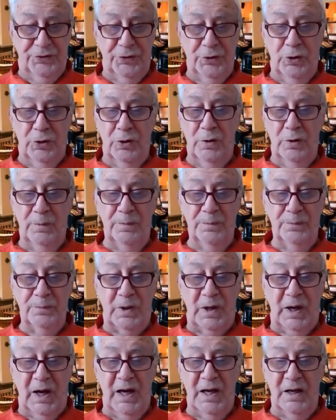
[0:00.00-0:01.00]

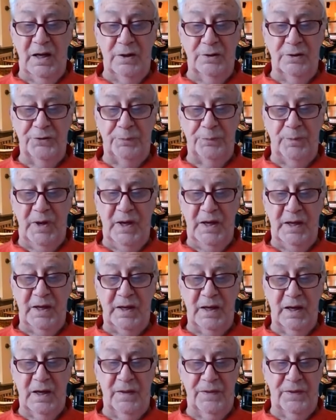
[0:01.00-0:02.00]
Storm clouds may
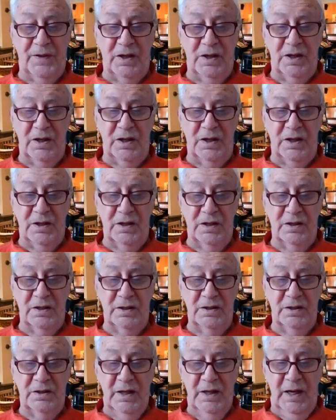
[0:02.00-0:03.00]

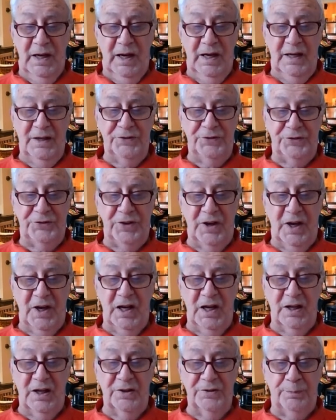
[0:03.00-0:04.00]
gather and
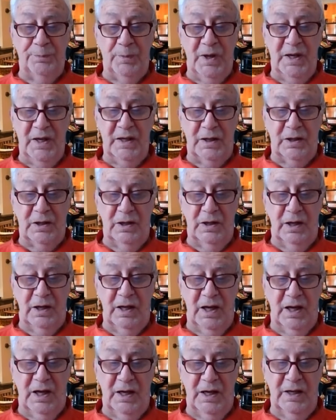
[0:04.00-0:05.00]
stars may
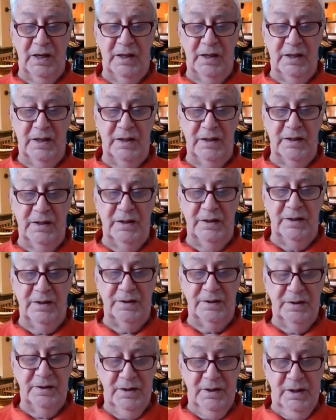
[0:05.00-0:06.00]

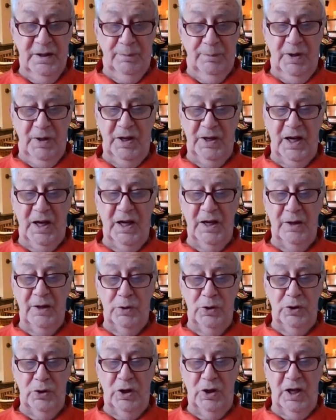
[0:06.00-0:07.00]
collide, but I
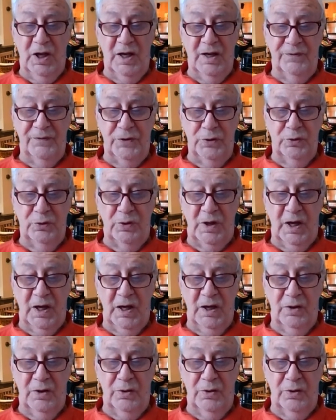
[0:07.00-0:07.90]
will love you,